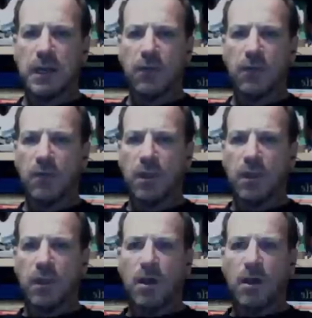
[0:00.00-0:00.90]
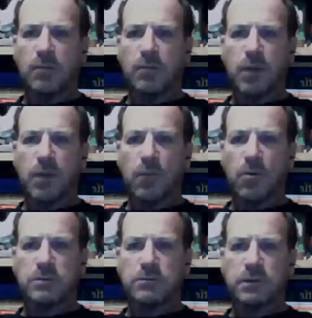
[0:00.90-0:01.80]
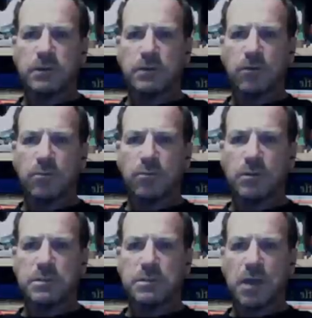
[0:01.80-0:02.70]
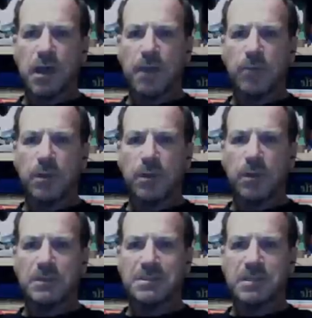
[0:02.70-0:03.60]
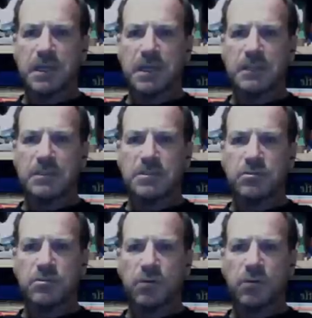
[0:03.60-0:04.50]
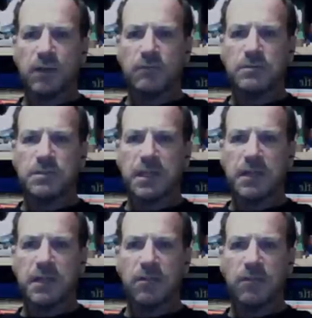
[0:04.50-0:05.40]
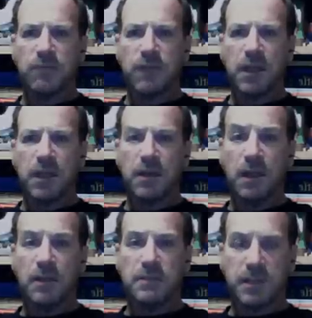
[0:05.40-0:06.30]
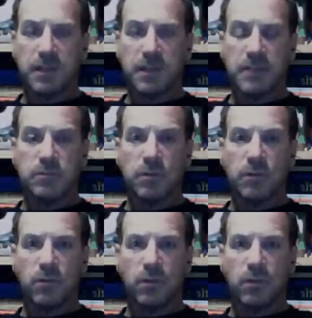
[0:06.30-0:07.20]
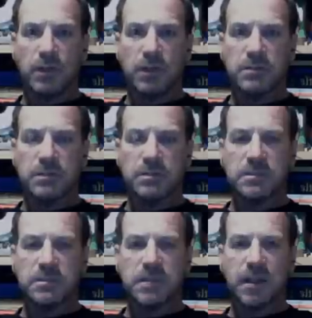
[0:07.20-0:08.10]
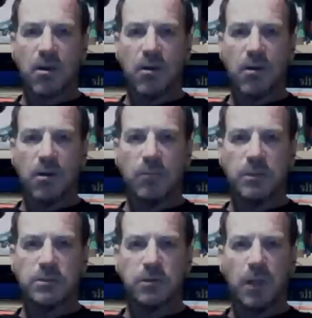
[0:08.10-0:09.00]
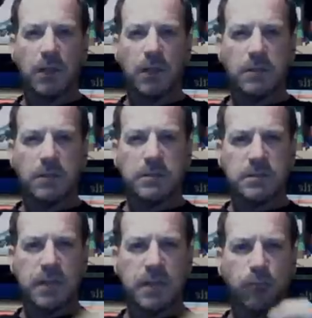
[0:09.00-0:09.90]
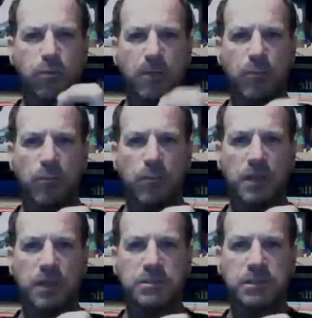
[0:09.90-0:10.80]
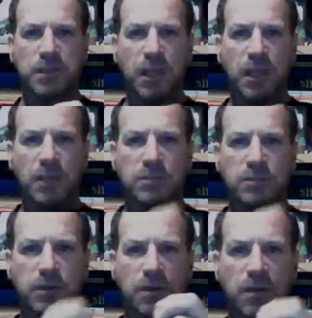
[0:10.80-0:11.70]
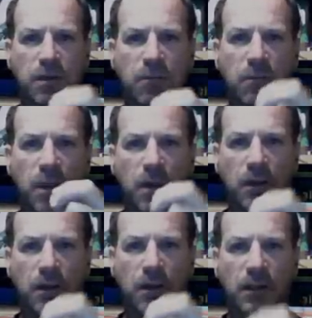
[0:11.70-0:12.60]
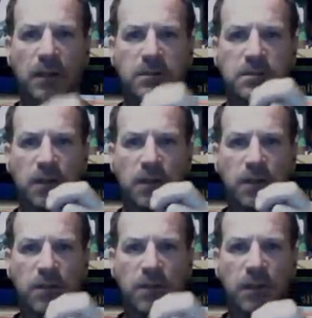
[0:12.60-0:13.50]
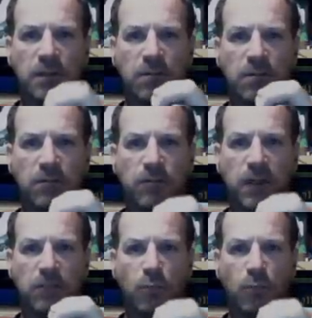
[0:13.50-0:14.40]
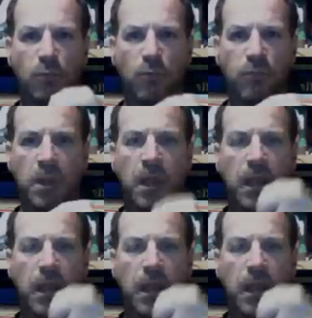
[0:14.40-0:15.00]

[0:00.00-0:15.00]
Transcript: Occupy Wall Street, a globalist op designed to destroy efforts to end the Fed. See, that's what it really is. This is a harbinger. This is a preparation to come against the end the Fed movement. And